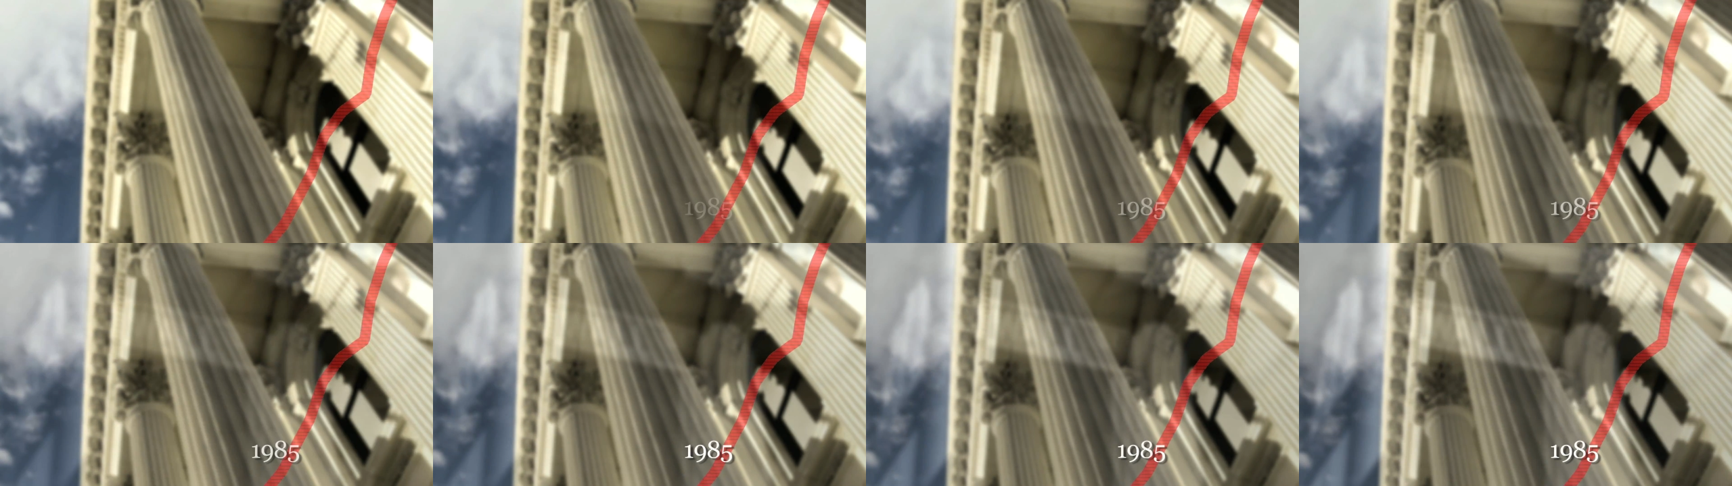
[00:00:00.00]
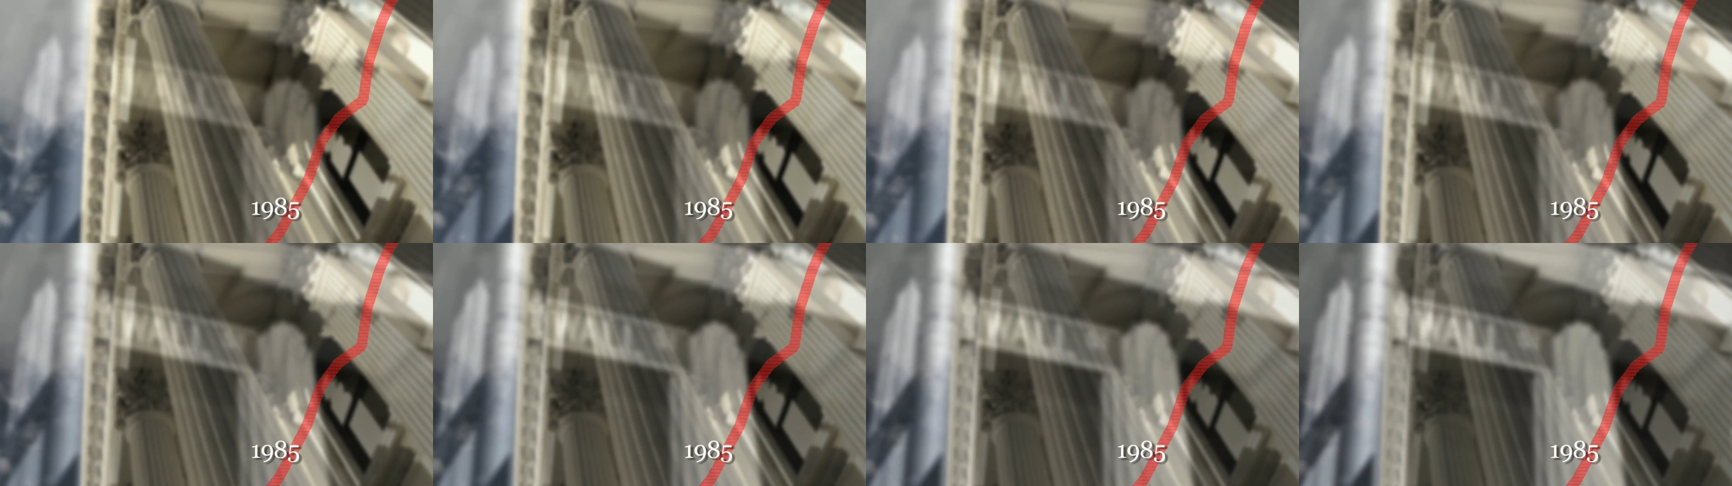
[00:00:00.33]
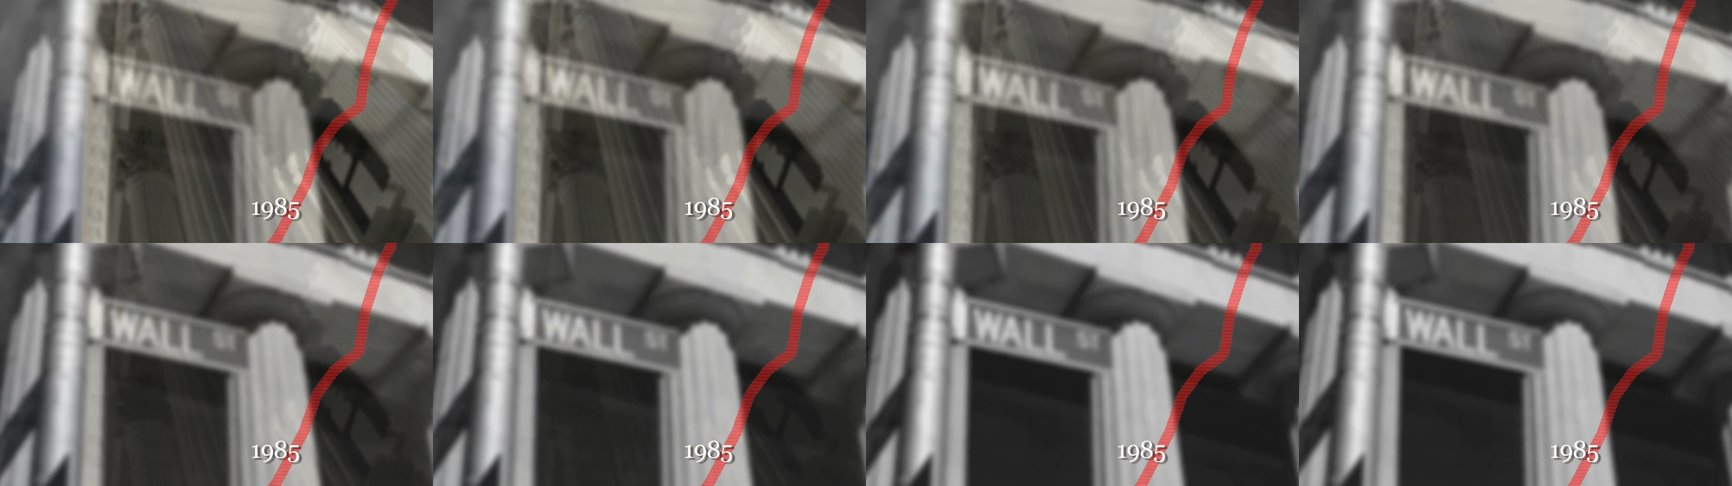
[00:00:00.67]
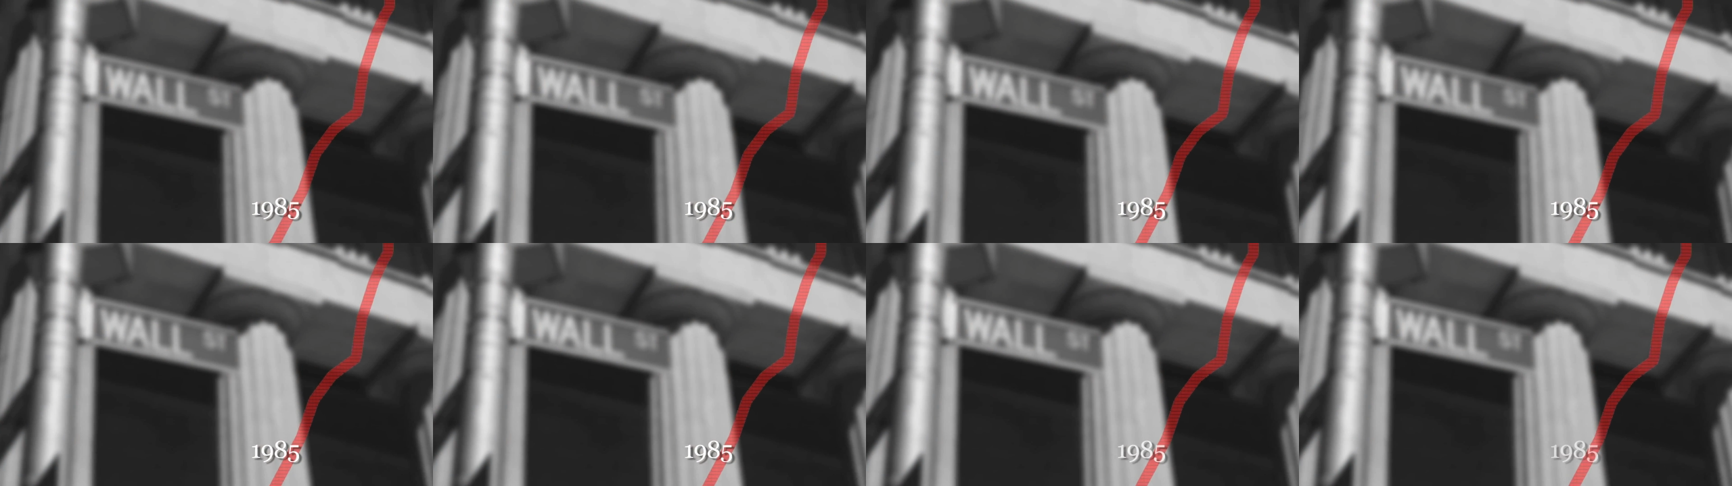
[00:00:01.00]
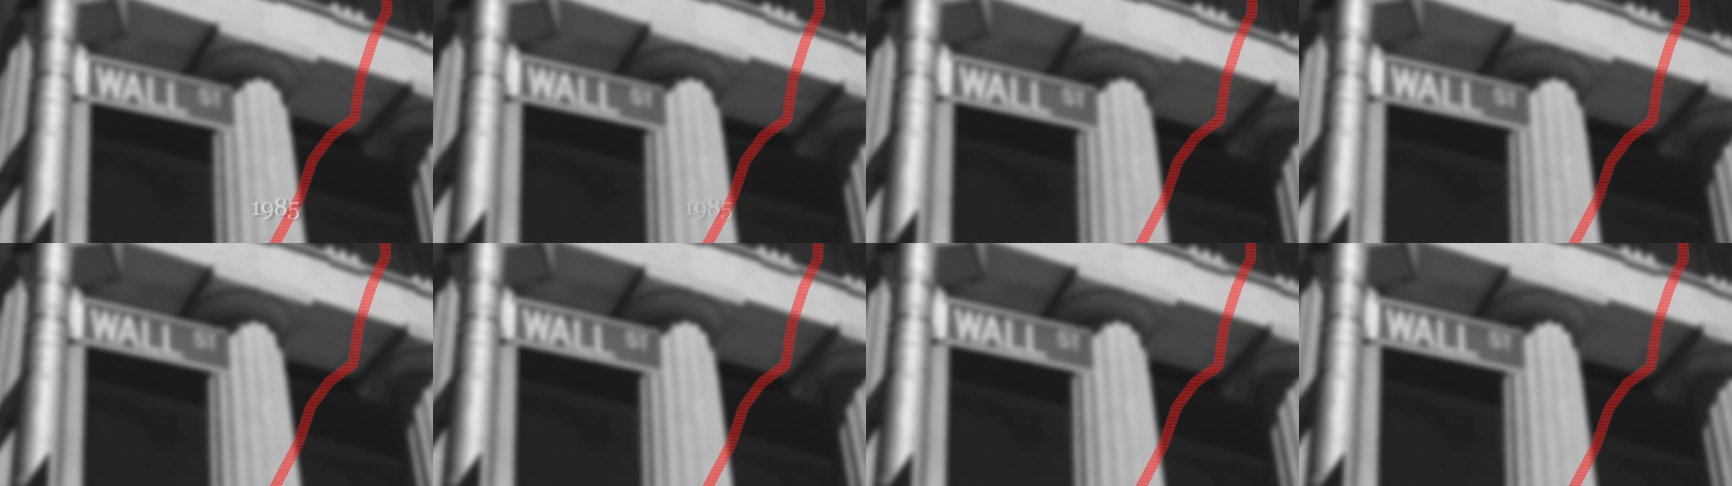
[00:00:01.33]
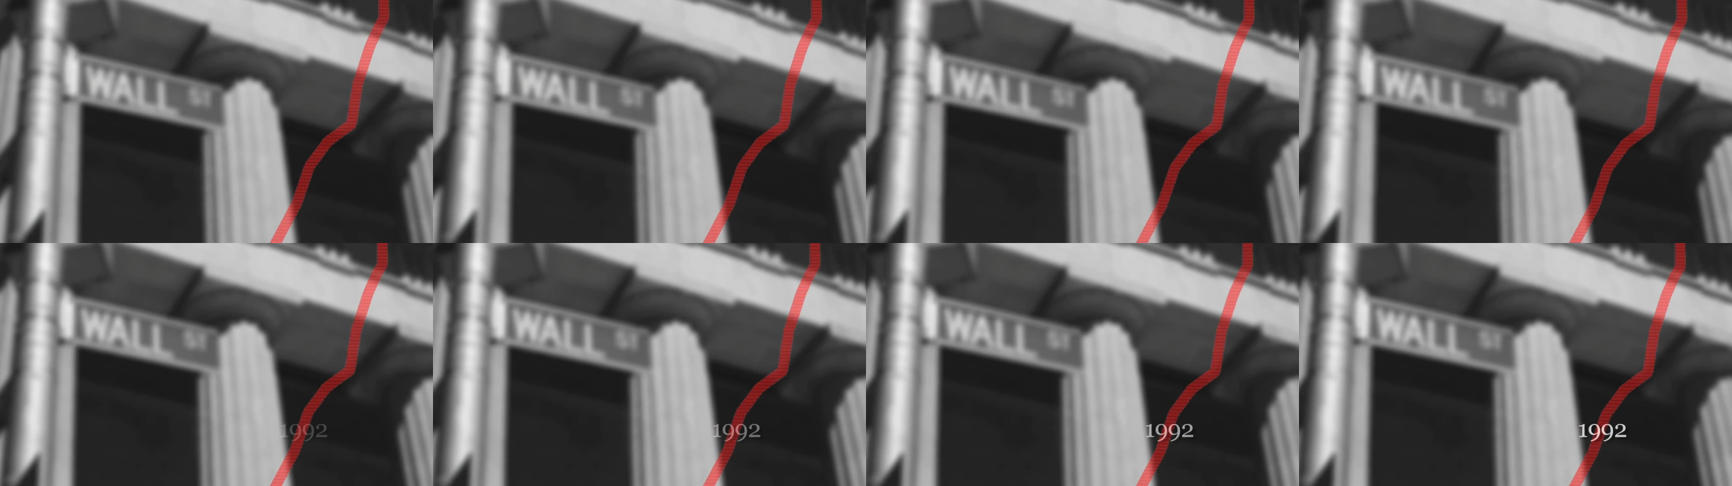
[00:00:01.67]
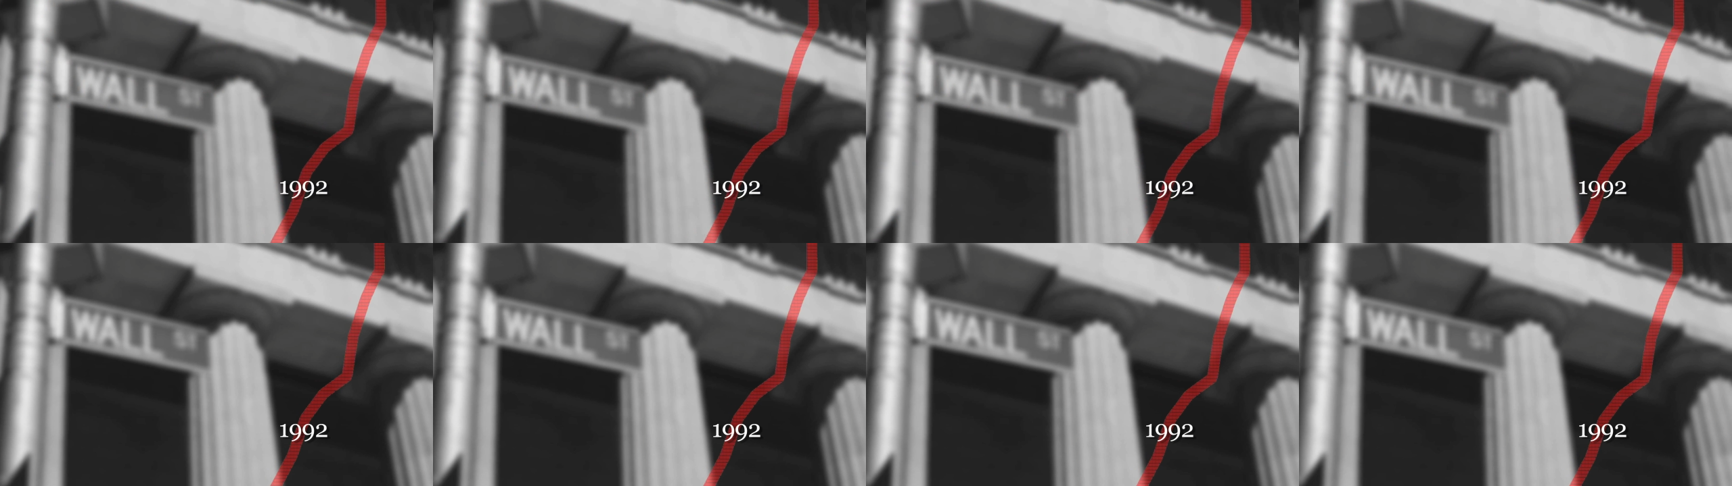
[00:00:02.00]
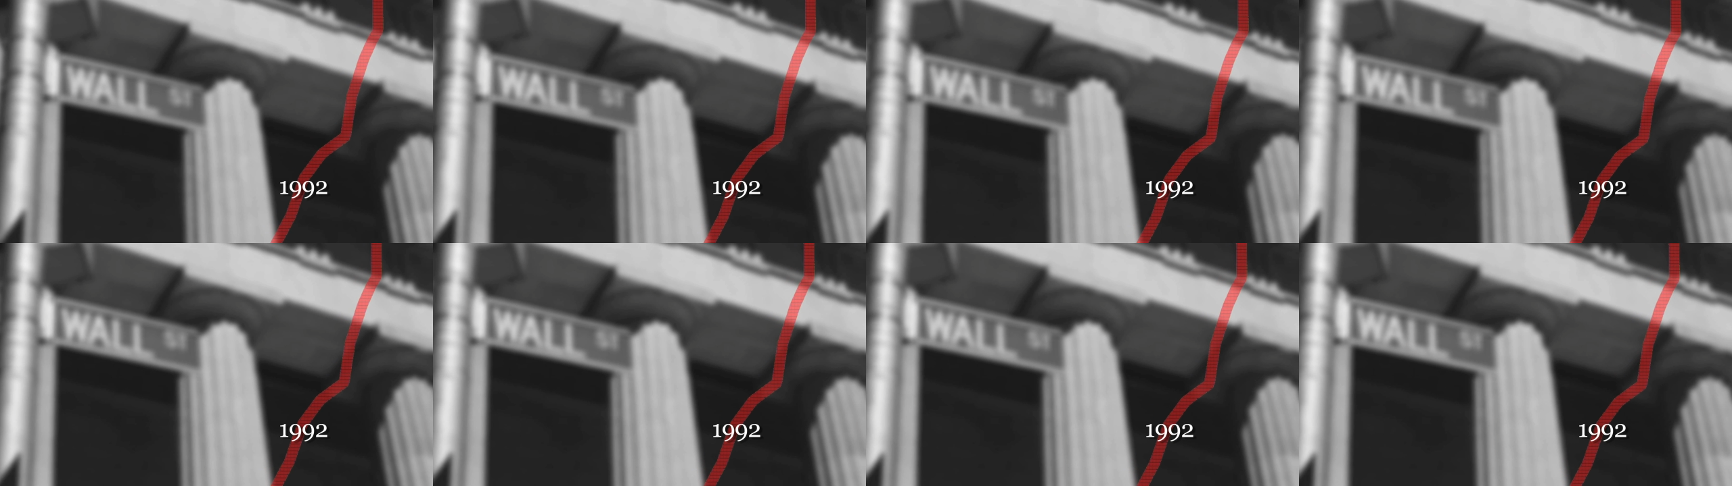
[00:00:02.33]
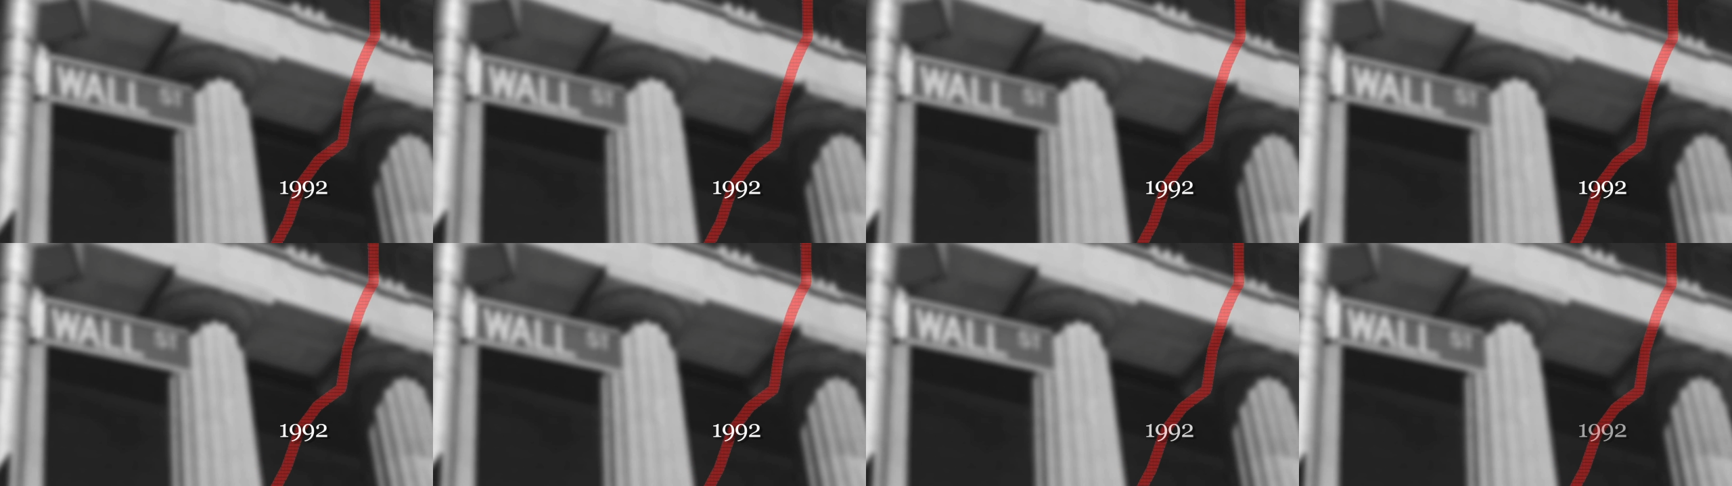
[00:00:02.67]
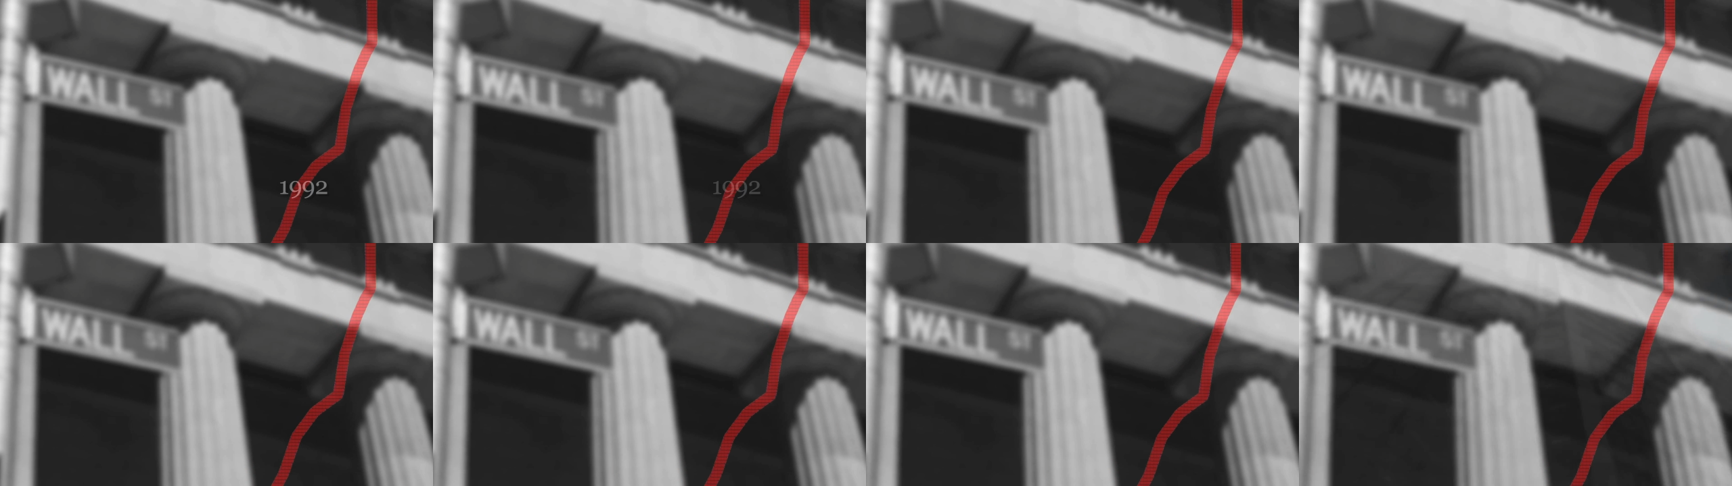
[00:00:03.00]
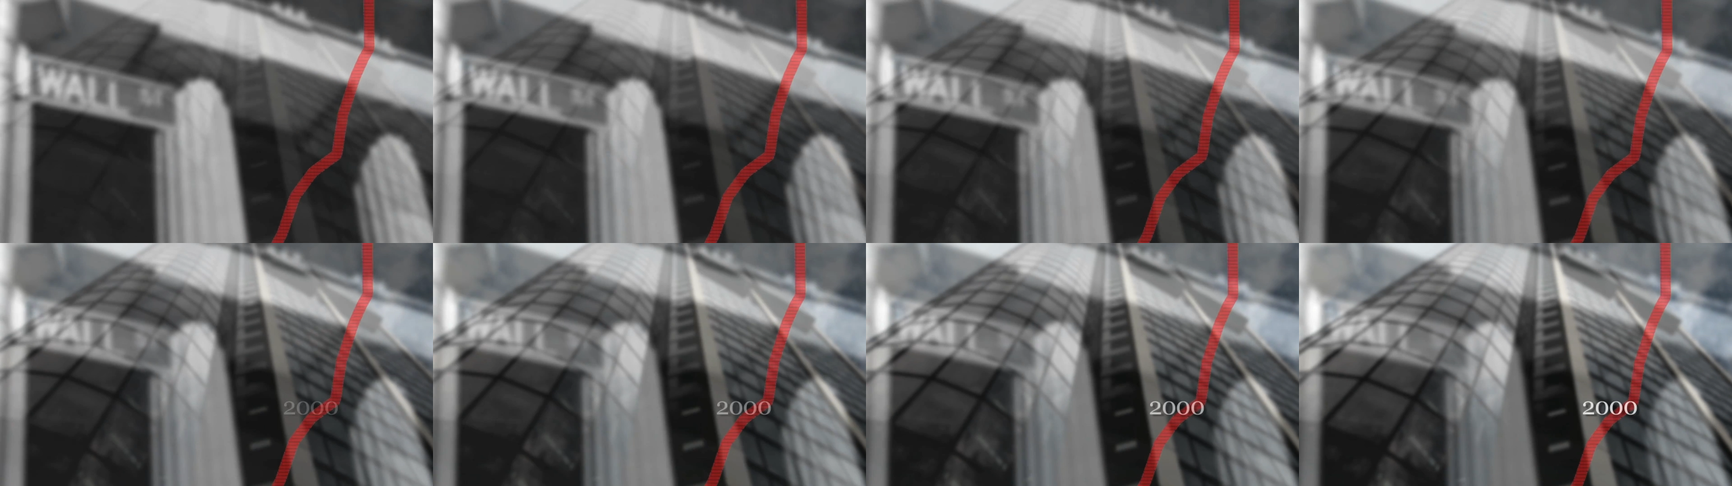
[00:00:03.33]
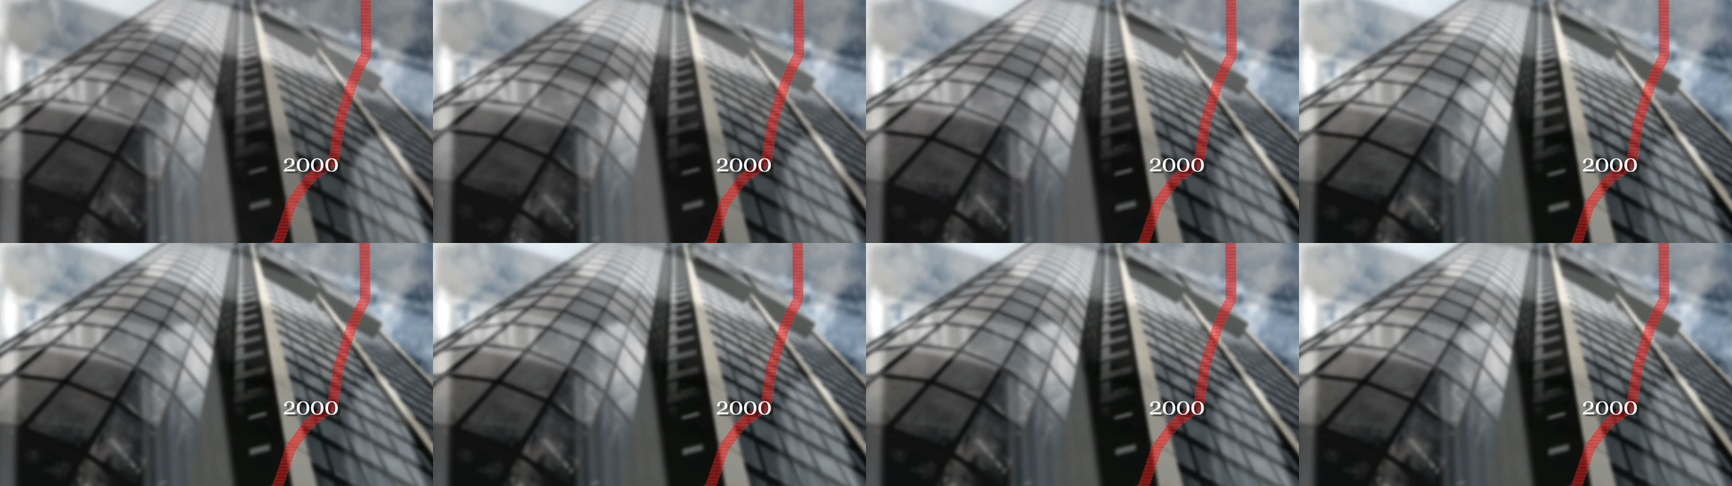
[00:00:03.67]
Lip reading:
[unreadable: no face in view]